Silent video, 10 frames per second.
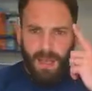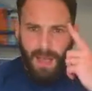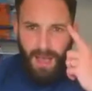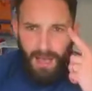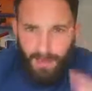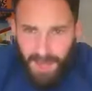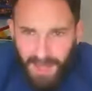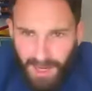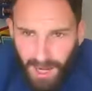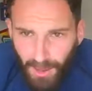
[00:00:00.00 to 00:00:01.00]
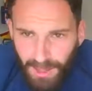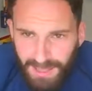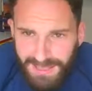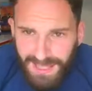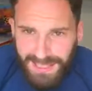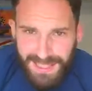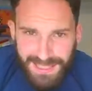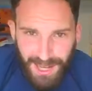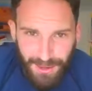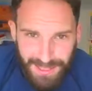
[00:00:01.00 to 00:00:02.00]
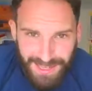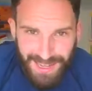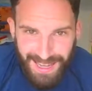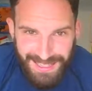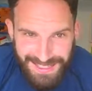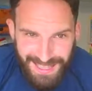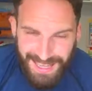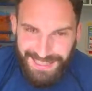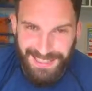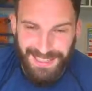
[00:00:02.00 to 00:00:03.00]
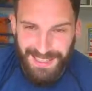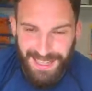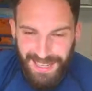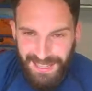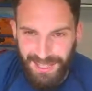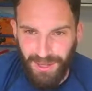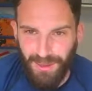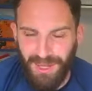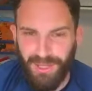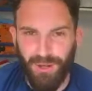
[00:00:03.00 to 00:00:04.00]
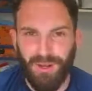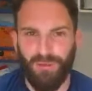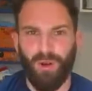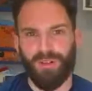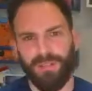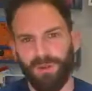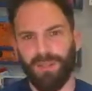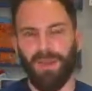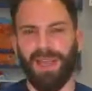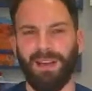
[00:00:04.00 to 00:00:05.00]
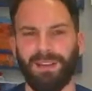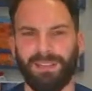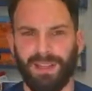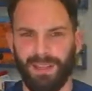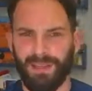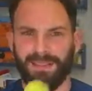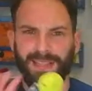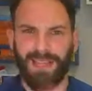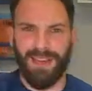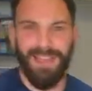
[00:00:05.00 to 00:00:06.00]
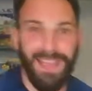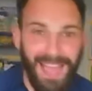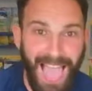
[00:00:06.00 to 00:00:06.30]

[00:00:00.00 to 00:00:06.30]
Lower. Stanley says lower than an ace. Excellent. So you got it wrong. So on your back, Stanley.